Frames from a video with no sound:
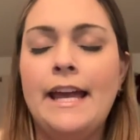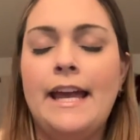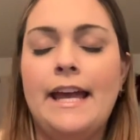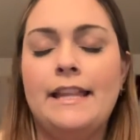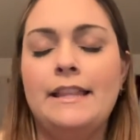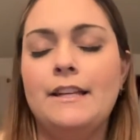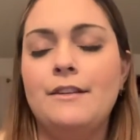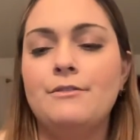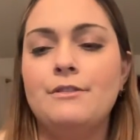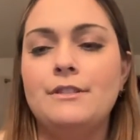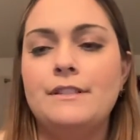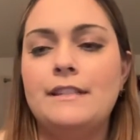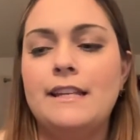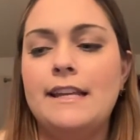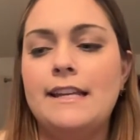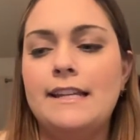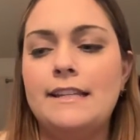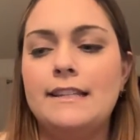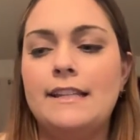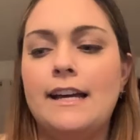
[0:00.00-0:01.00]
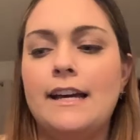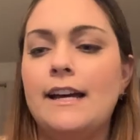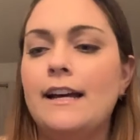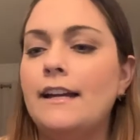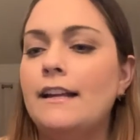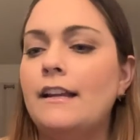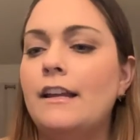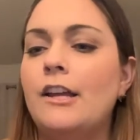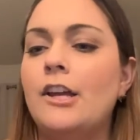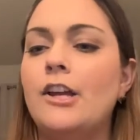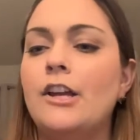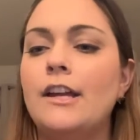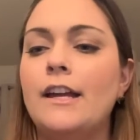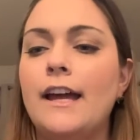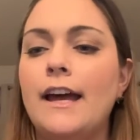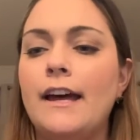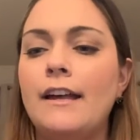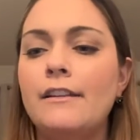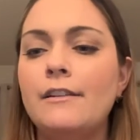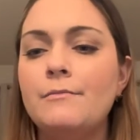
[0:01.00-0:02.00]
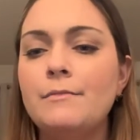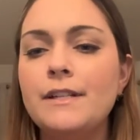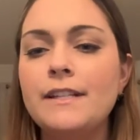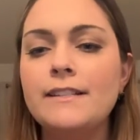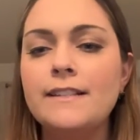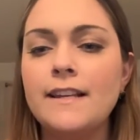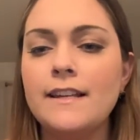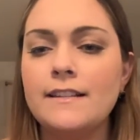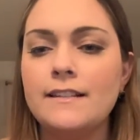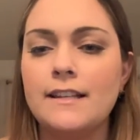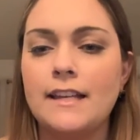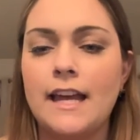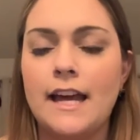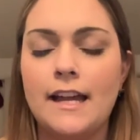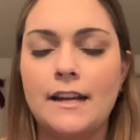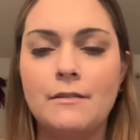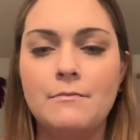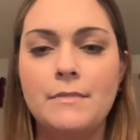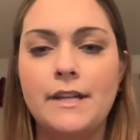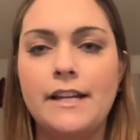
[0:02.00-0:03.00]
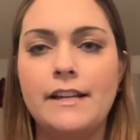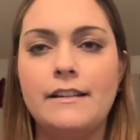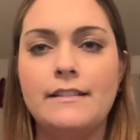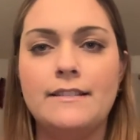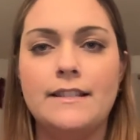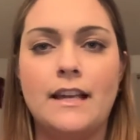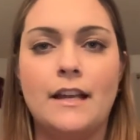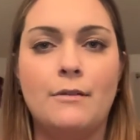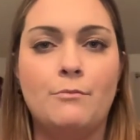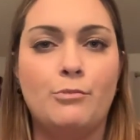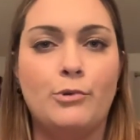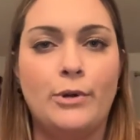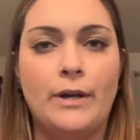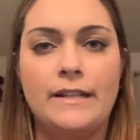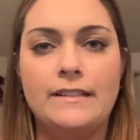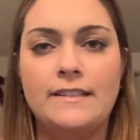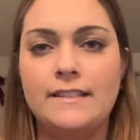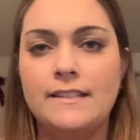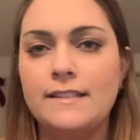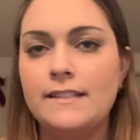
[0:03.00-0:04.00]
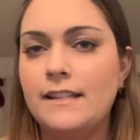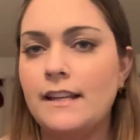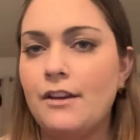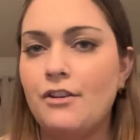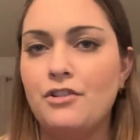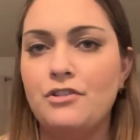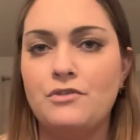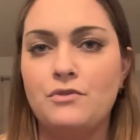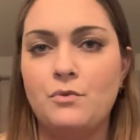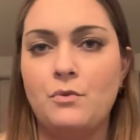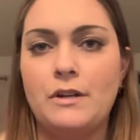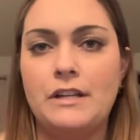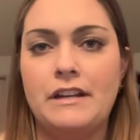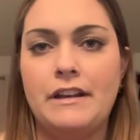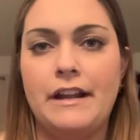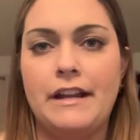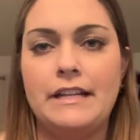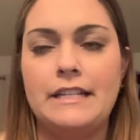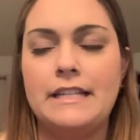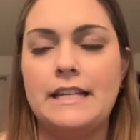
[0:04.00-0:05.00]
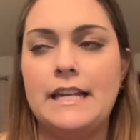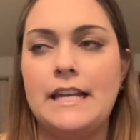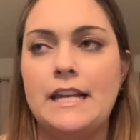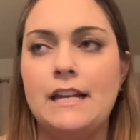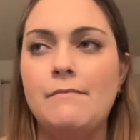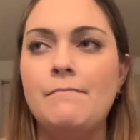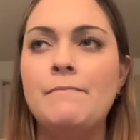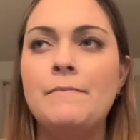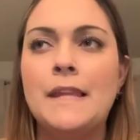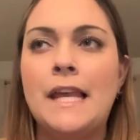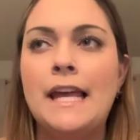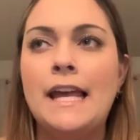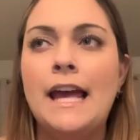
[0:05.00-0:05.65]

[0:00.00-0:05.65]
And they were saying that Elemis has kind of made its like presence here in 2019.